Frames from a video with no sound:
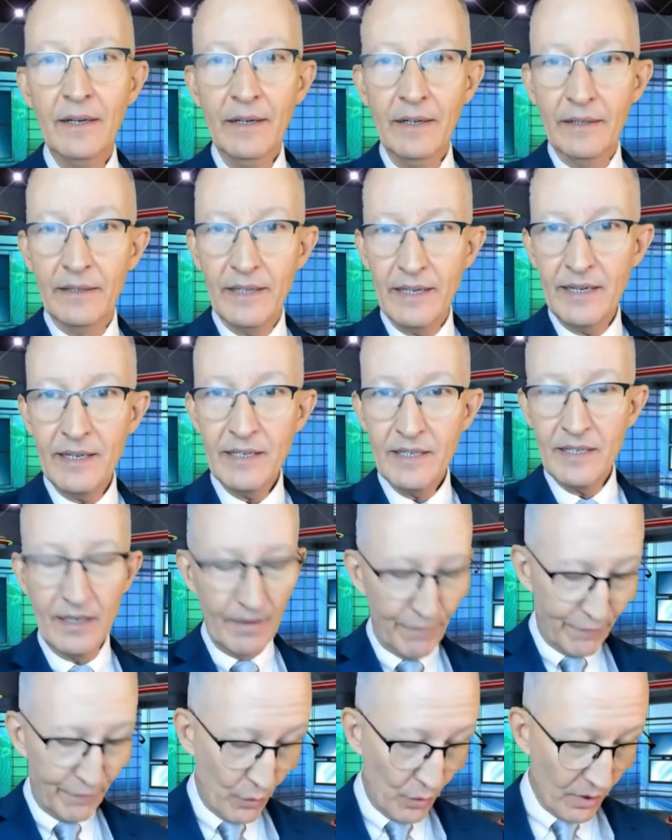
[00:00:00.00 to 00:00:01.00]
These
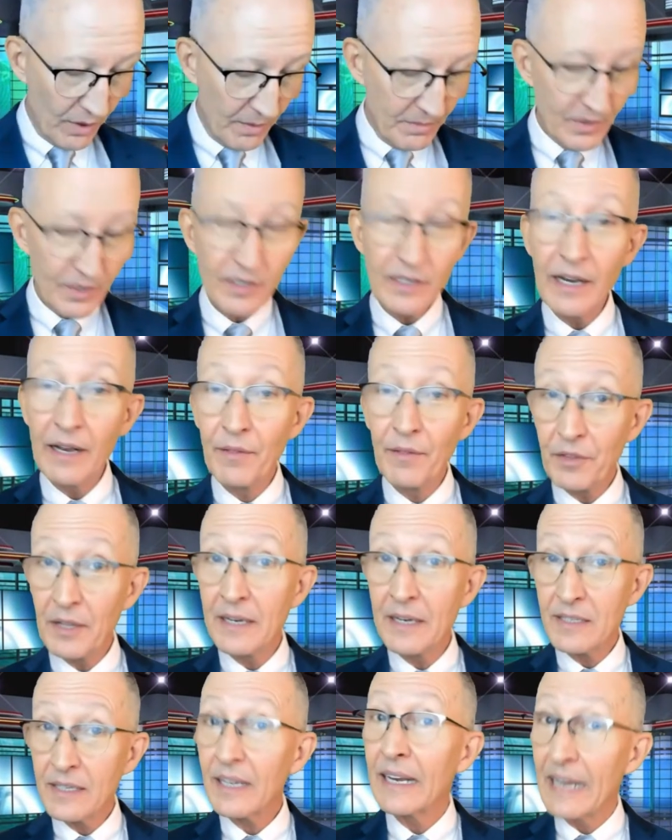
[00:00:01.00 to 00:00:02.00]
forms and
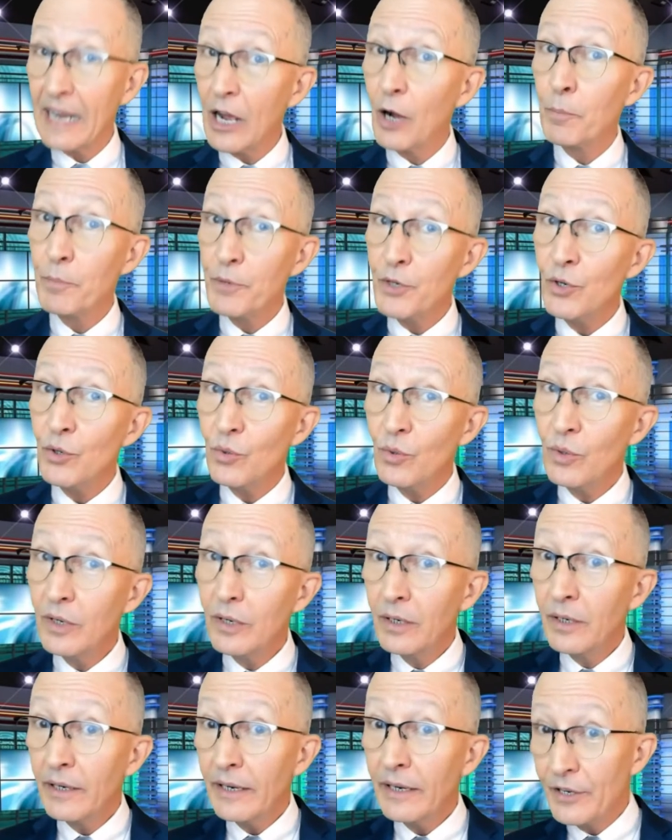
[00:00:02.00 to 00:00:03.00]
things that can help you
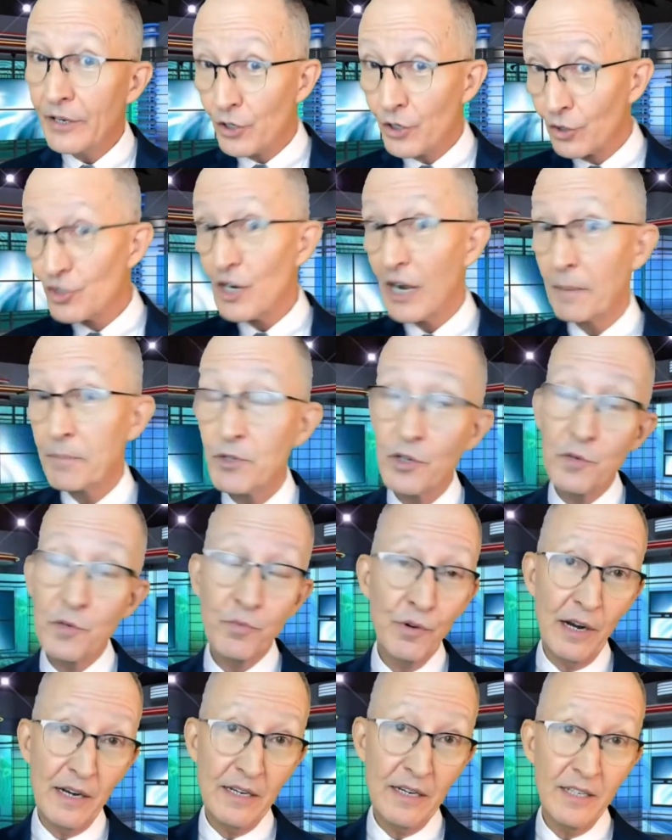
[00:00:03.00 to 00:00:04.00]
in your job search
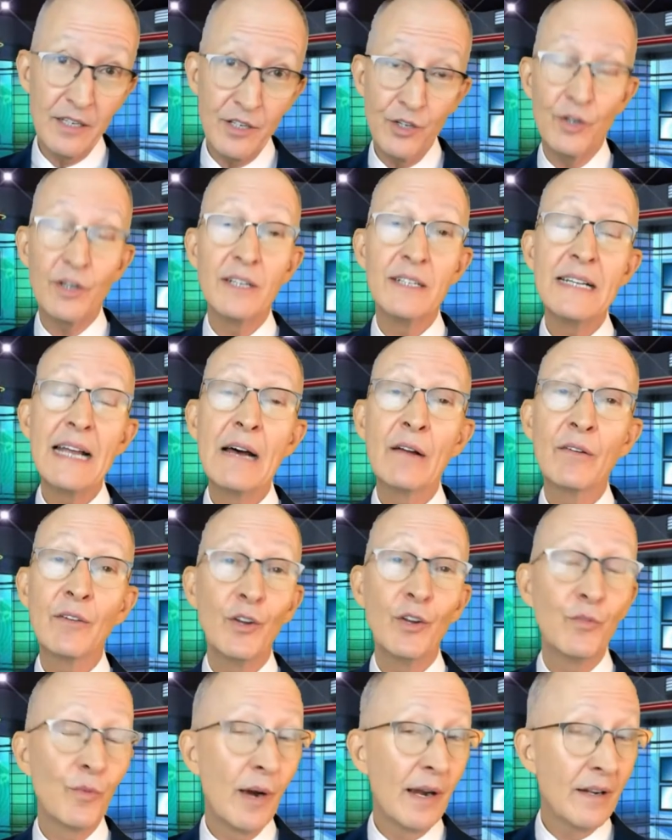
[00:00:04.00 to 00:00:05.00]
process, you can
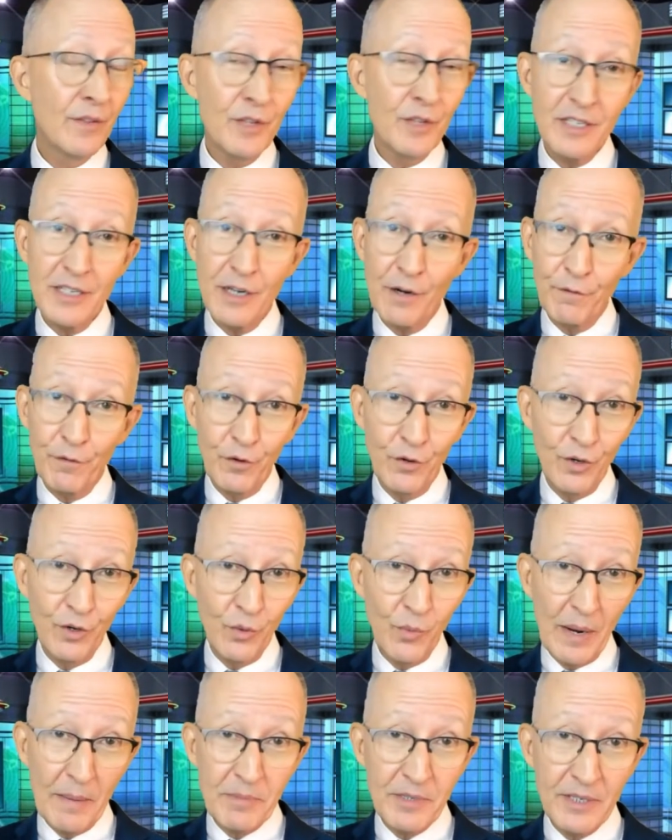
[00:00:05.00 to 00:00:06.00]
download right on the Self Recruiter
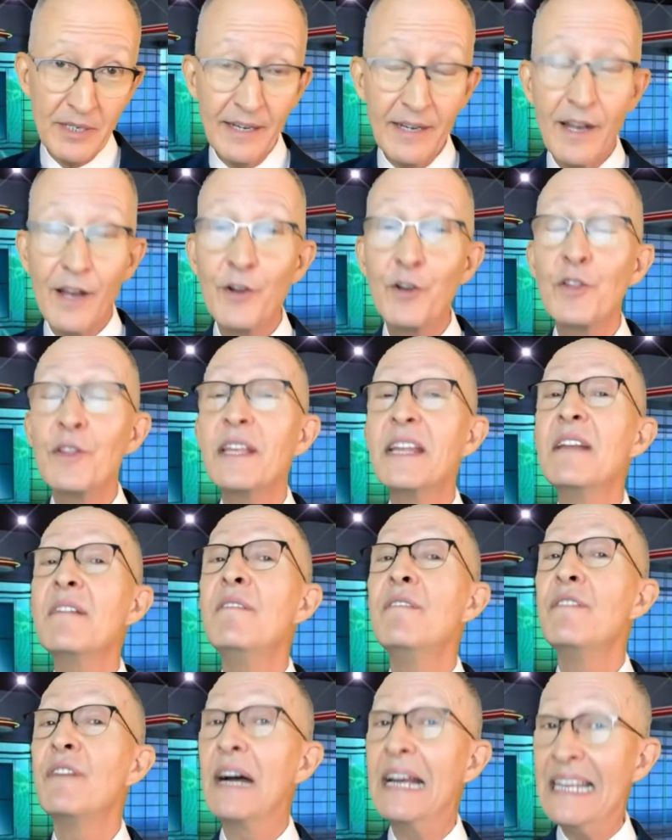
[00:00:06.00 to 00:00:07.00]
website under the
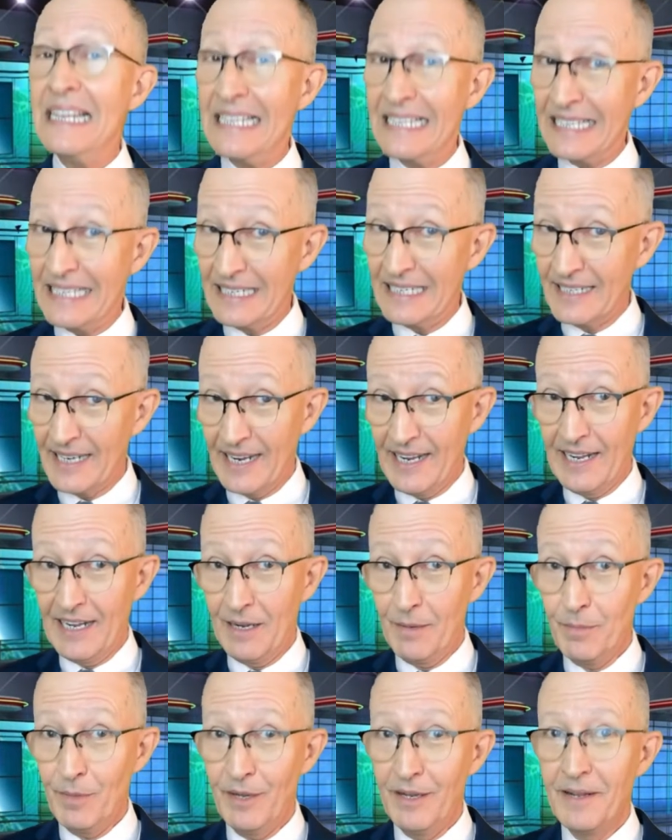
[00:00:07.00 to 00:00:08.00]
Advice
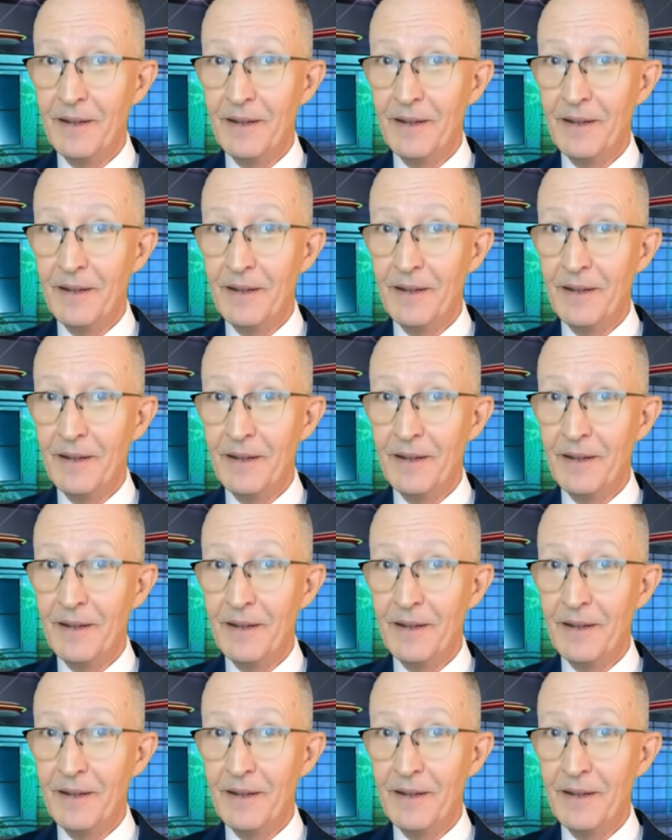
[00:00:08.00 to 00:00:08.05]
tab.